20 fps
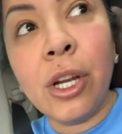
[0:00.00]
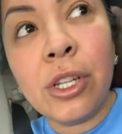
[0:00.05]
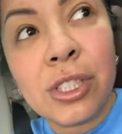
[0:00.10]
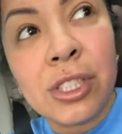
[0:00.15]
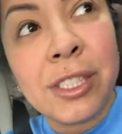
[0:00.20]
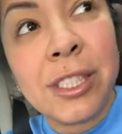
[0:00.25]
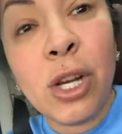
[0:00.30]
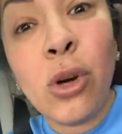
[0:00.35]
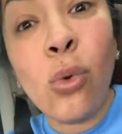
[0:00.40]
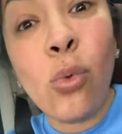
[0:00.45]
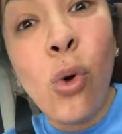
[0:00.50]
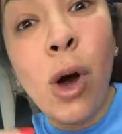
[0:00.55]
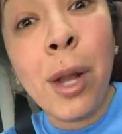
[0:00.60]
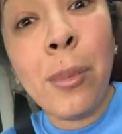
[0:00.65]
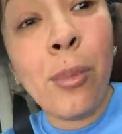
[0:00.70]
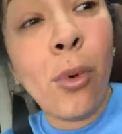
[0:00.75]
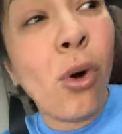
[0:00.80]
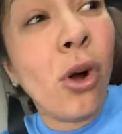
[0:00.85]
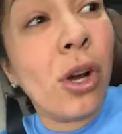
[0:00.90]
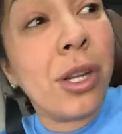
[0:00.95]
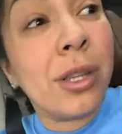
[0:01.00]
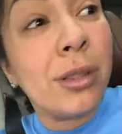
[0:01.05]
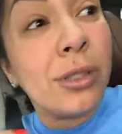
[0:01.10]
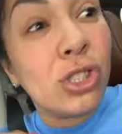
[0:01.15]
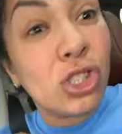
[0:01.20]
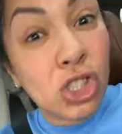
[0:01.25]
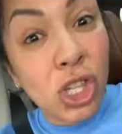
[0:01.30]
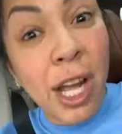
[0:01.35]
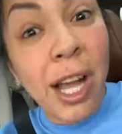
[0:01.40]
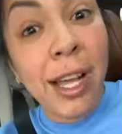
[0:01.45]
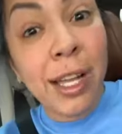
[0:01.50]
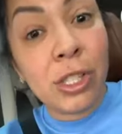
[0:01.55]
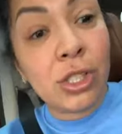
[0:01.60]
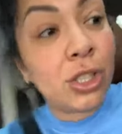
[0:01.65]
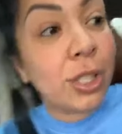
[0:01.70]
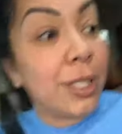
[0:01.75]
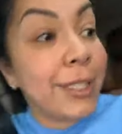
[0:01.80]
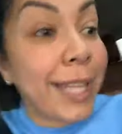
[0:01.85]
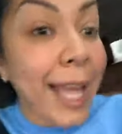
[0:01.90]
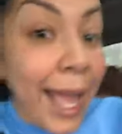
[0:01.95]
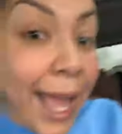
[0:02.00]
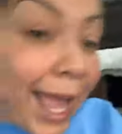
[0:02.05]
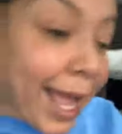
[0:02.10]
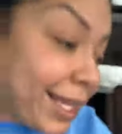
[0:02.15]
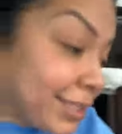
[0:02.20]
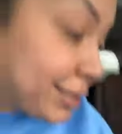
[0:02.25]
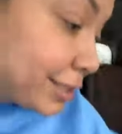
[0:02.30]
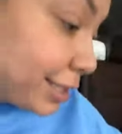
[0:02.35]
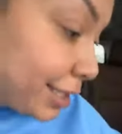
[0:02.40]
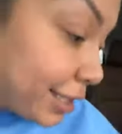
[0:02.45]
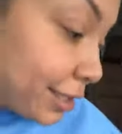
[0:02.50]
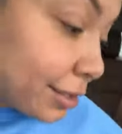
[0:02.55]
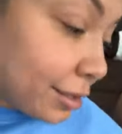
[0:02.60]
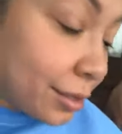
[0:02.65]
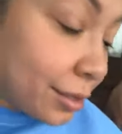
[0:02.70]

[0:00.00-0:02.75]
There's still one more judge that has